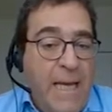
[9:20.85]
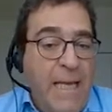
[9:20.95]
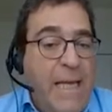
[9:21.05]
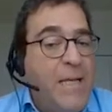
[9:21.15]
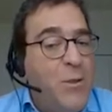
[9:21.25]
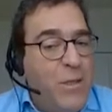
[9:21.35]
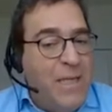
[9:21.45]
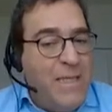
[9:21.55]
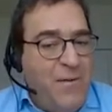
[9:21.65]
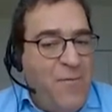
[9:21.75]
And as you
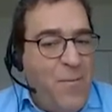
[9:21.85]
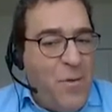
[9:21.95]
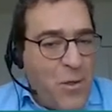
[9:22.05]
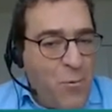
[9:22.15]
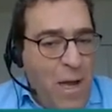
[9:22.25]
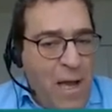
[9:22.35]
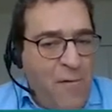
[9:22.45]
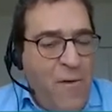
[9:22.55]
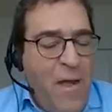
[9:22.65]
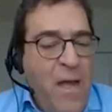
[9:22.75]
can see from the
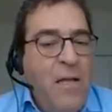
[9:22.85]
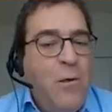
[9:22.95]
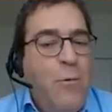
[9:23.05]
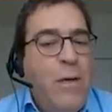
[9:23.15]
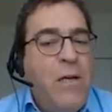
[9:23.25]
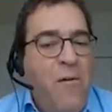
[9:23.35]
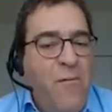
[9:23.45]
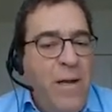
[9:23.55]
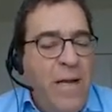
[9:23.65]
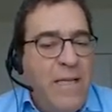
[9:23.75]
graph, the
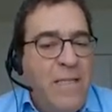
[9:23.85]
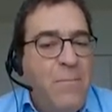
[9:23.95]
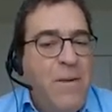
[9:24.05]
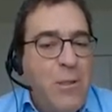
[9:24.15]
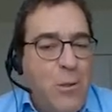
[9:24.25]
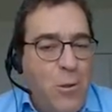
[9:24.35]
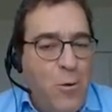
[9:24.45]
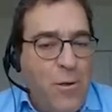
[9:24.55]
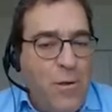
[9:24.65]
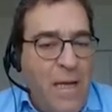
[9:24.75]
recovery is a bit
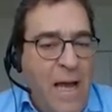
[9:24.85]
slower.